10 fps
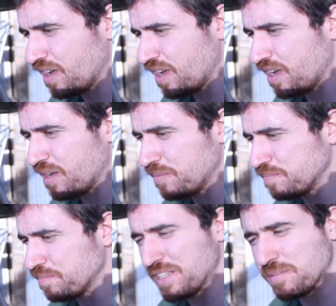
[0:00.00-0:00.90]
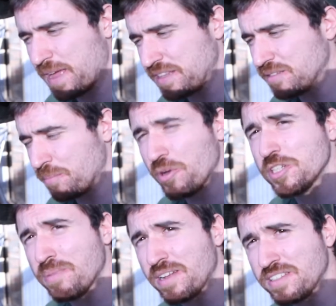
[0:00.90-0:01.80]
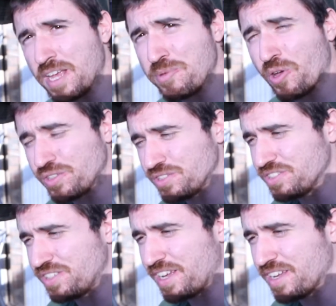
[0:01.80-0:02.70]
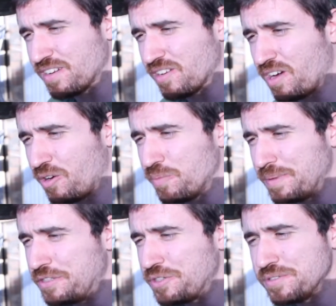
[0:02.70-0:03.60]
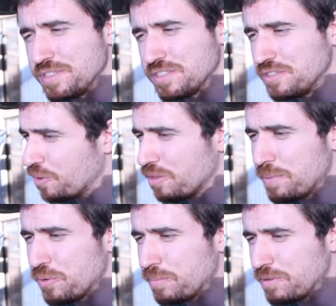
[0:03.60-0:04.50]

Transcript: But at the most part, to keep costs down, I will be choosing to do all the building